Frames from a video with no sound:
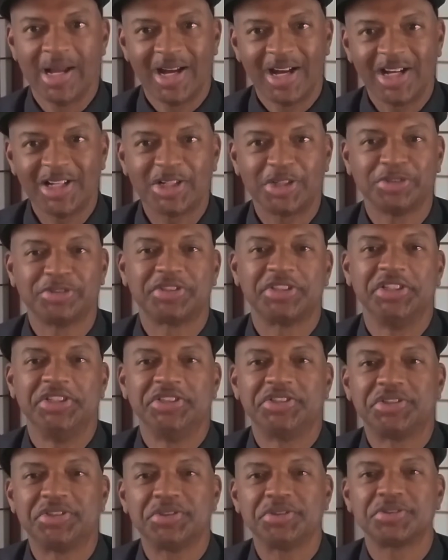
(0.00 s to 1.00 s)
Hello
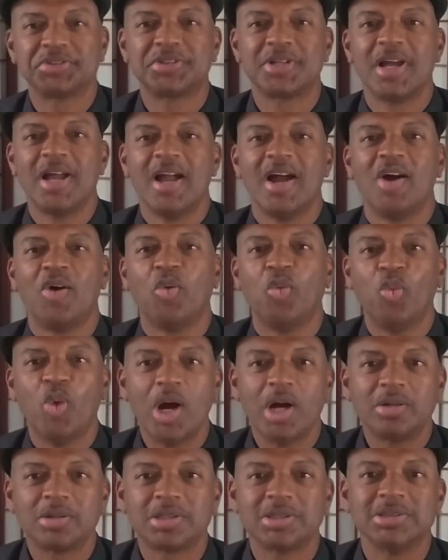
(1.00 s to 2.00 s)
teachers,
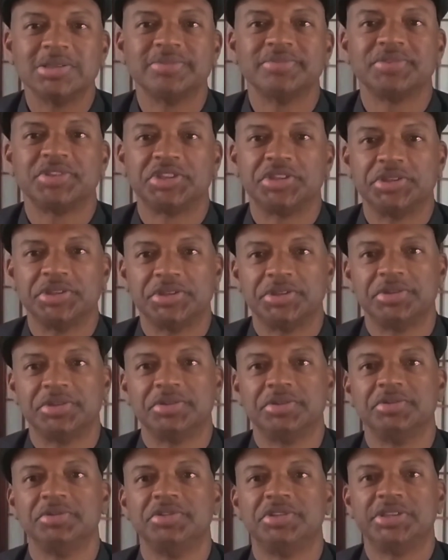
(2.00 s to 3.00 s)
welcome
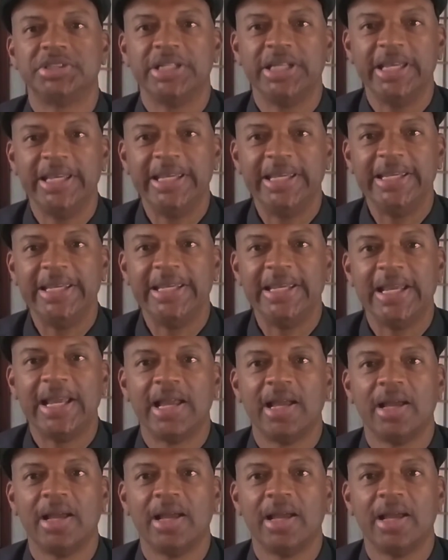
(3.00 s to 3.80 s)
to TSH,